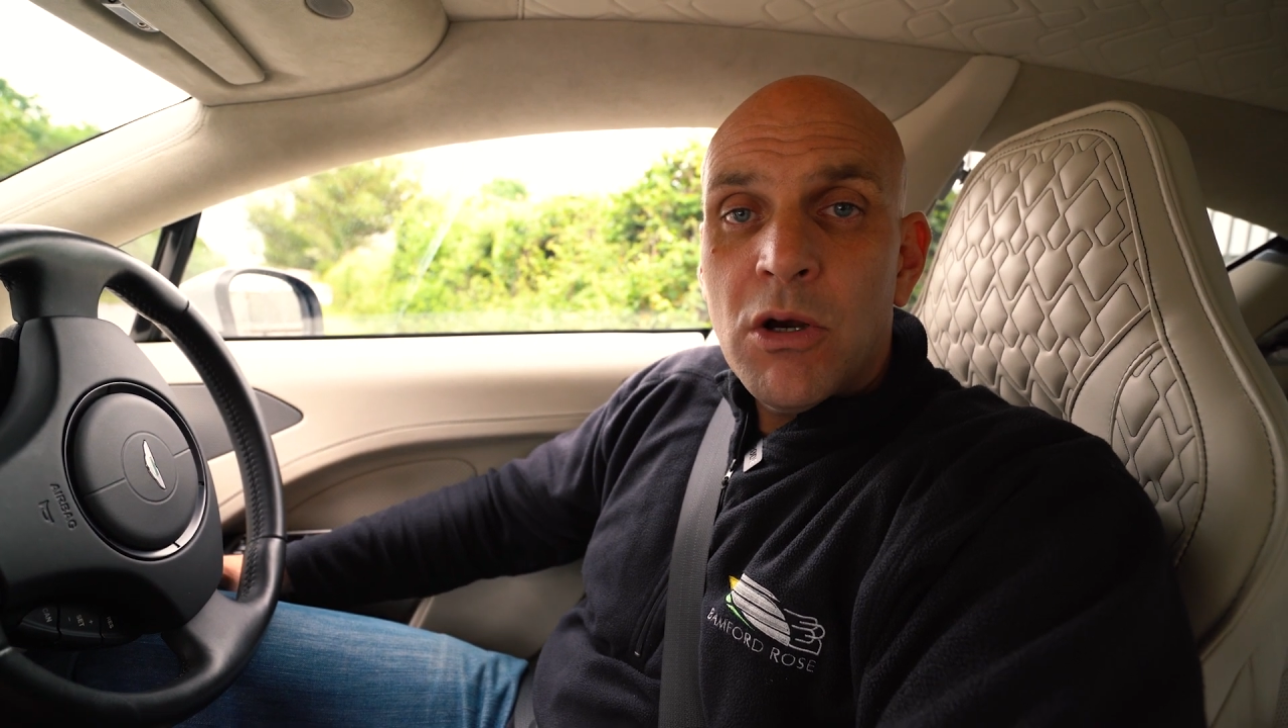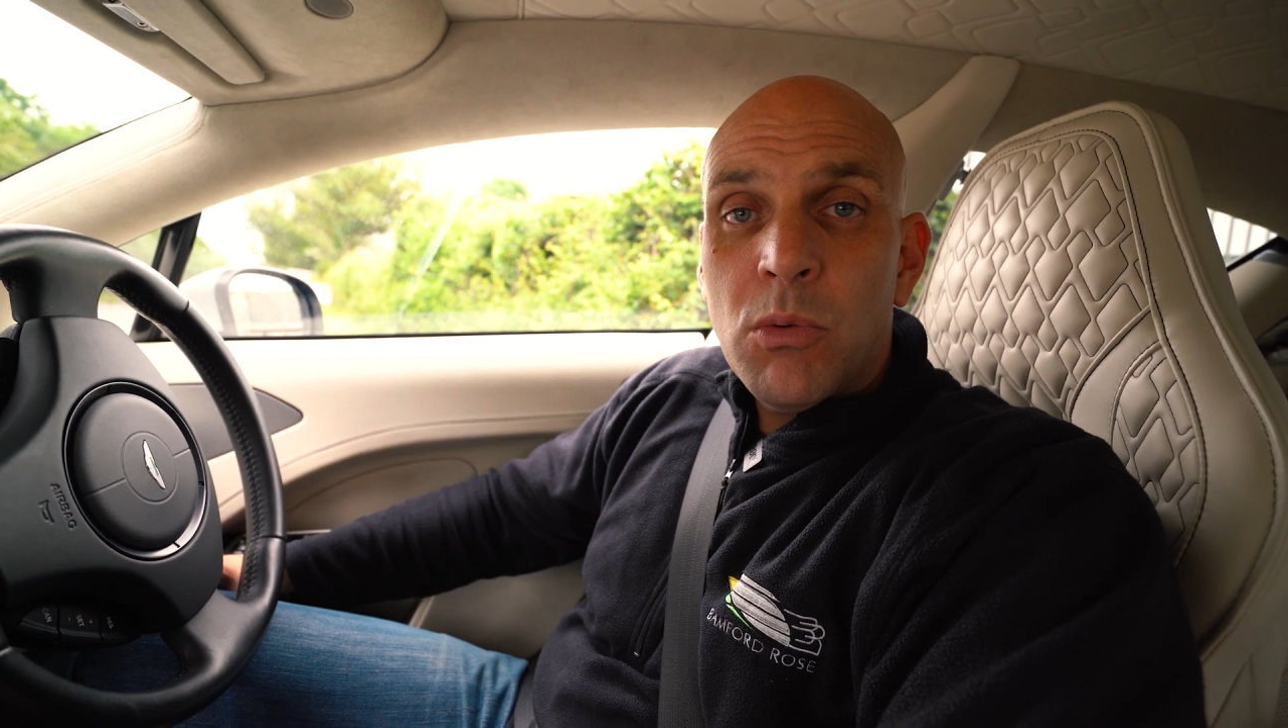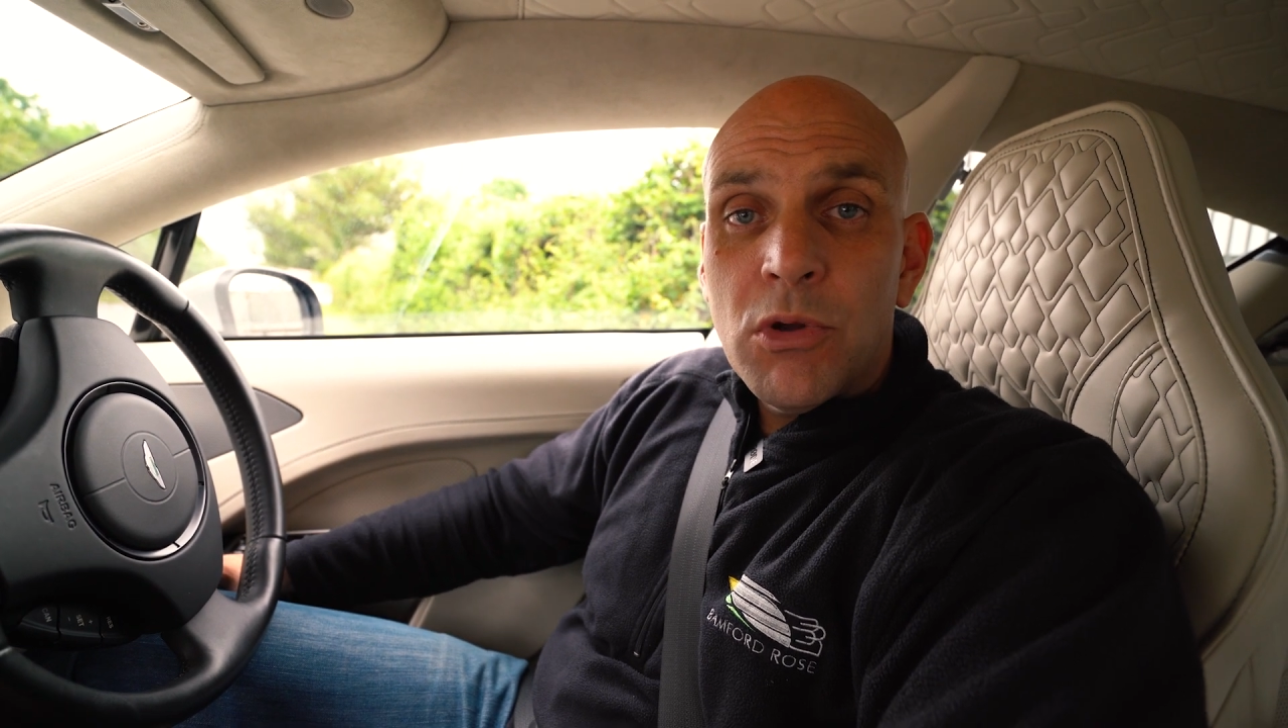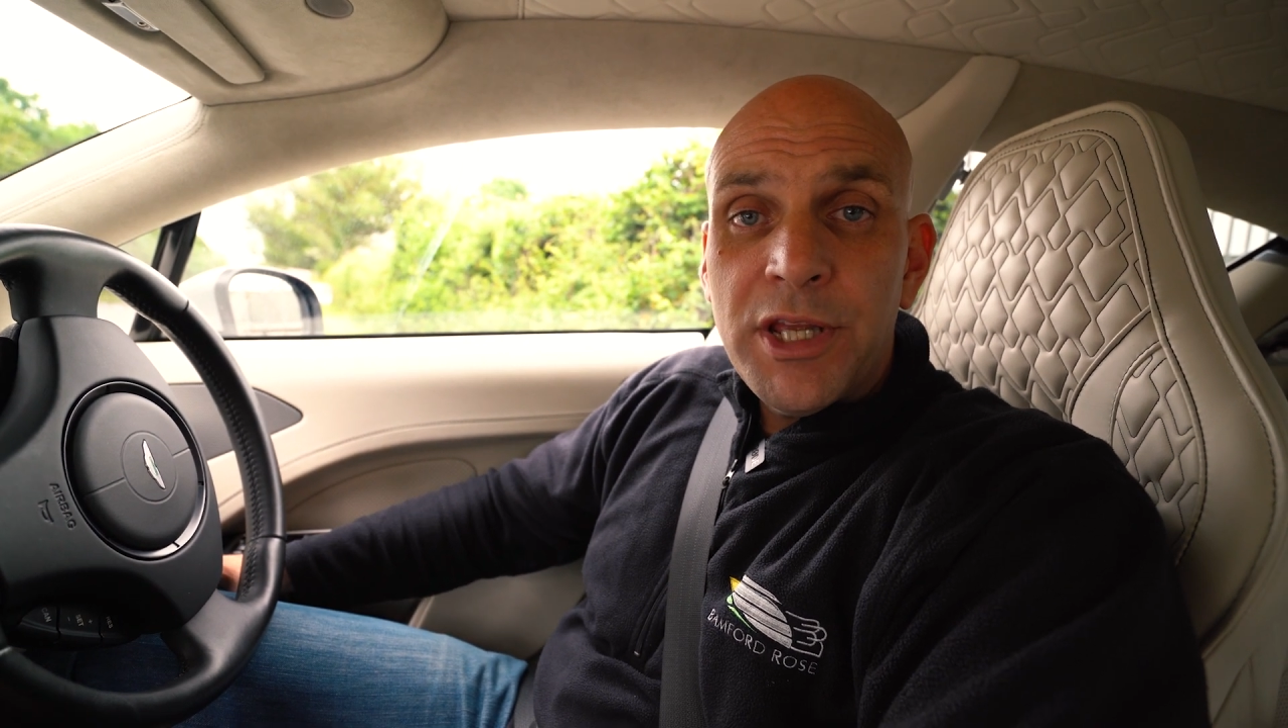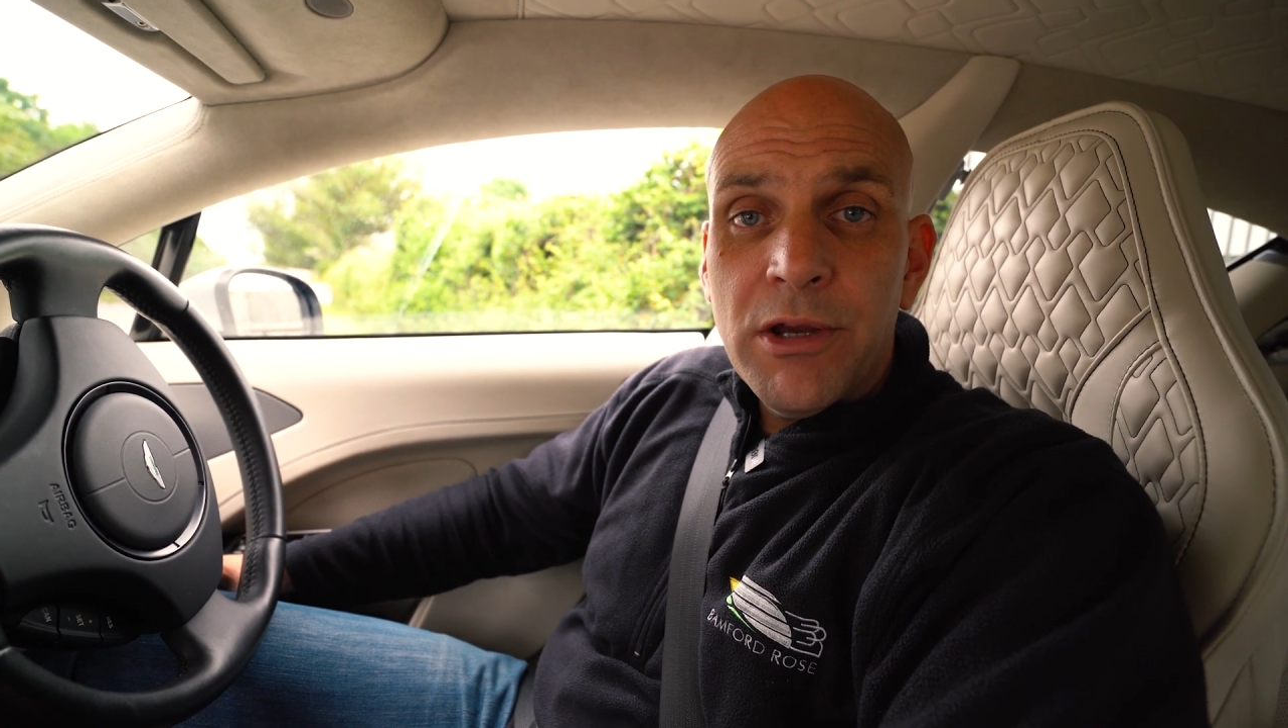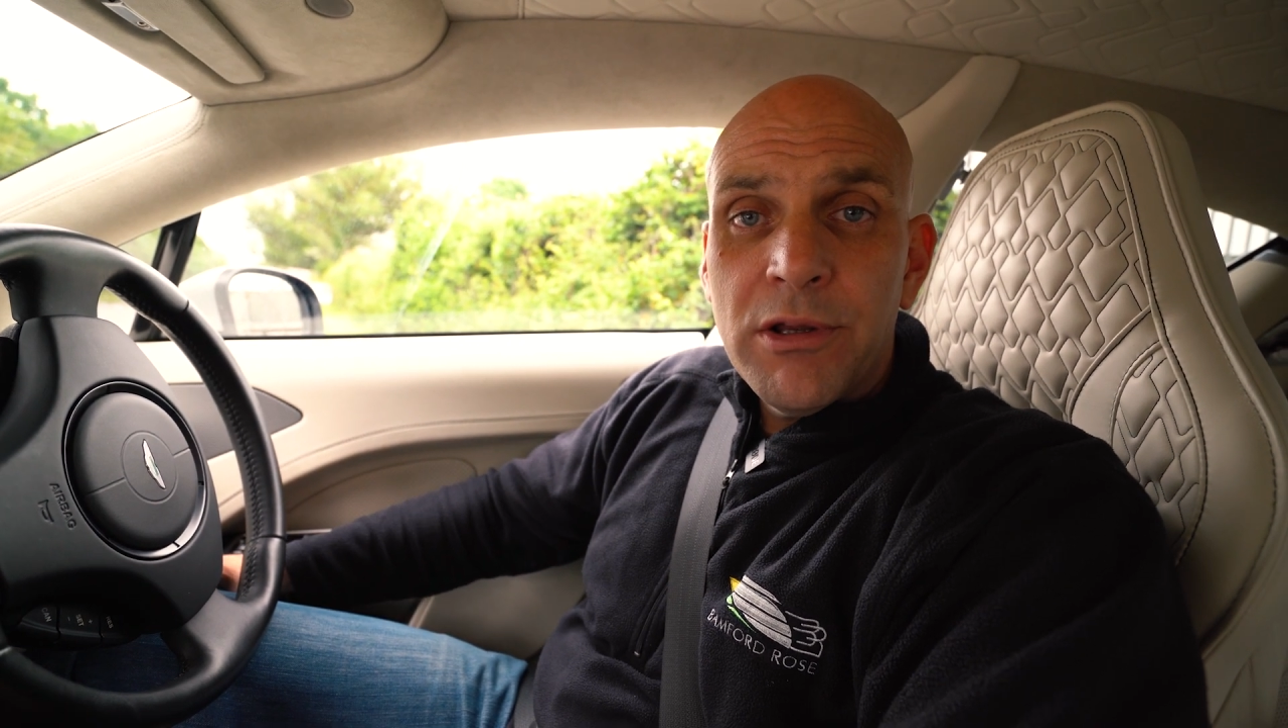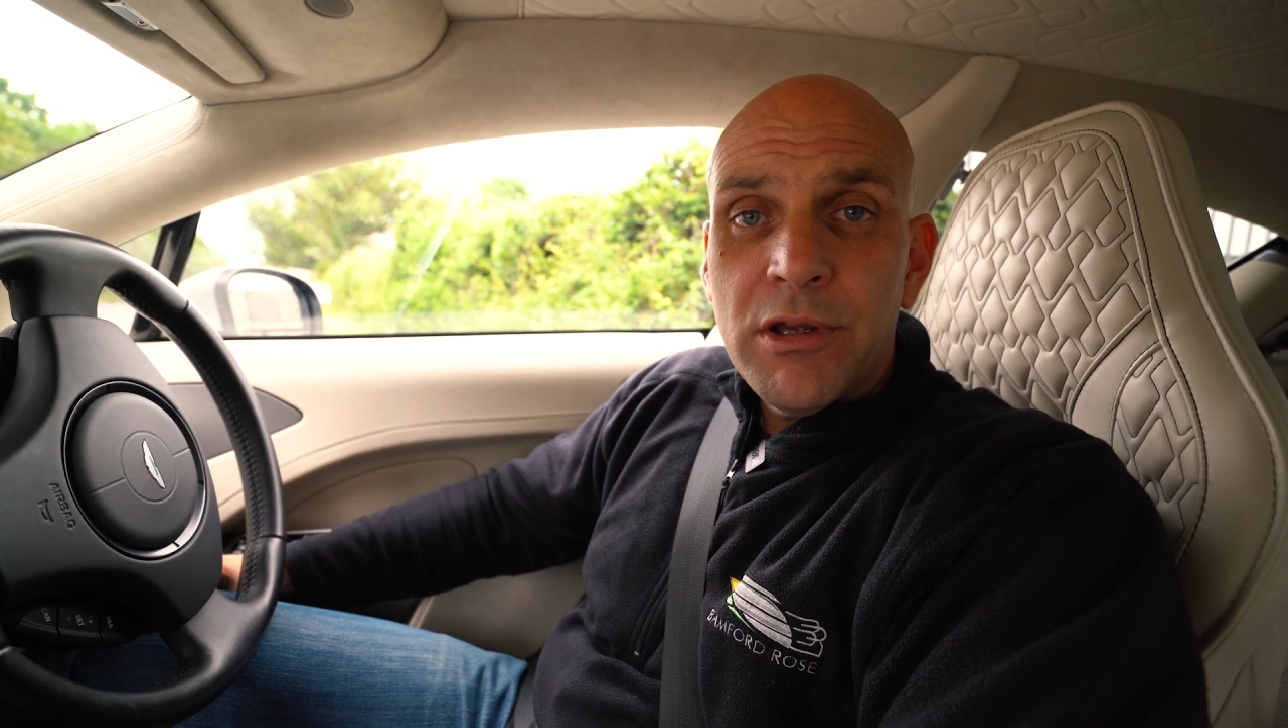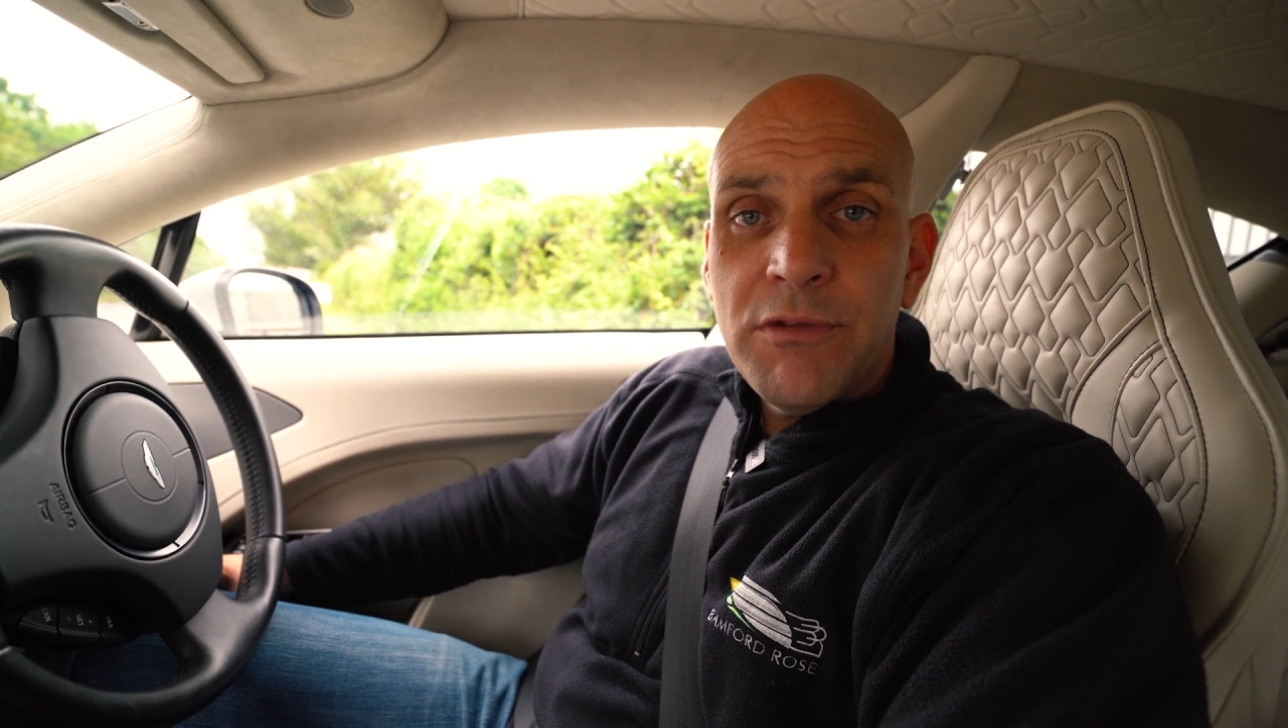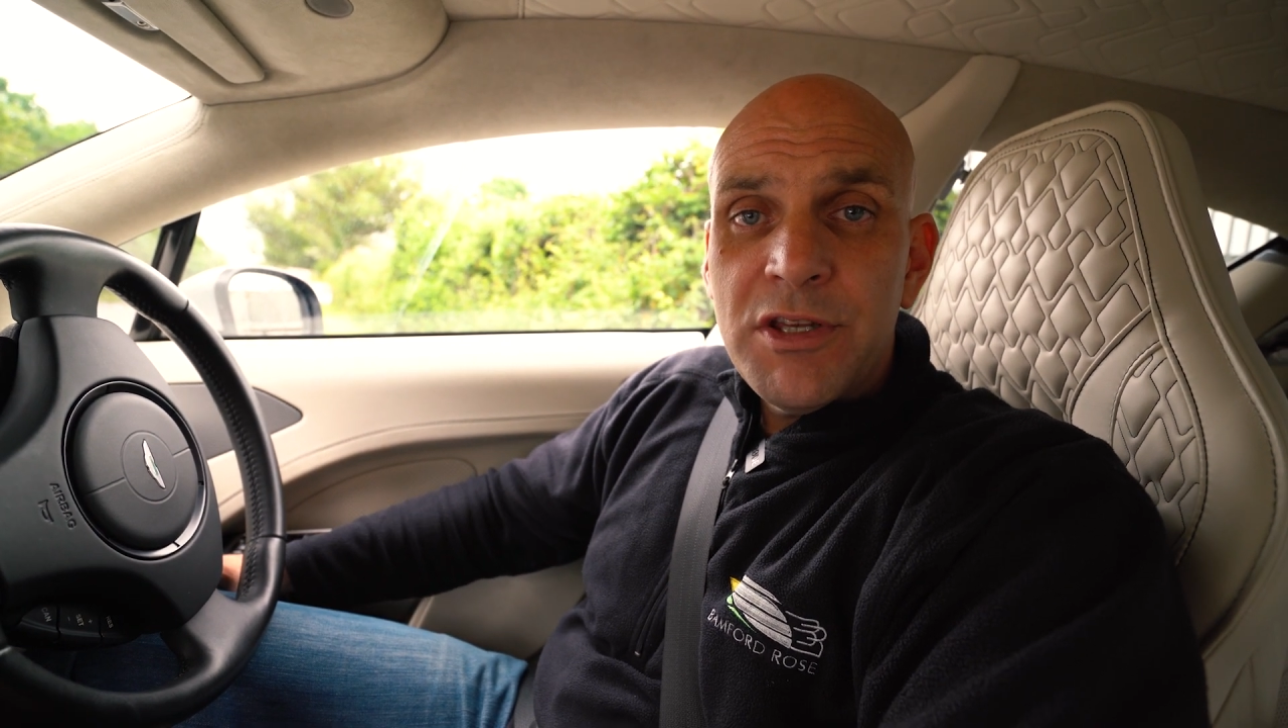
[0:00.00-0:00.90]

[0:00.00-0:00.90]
What the owner of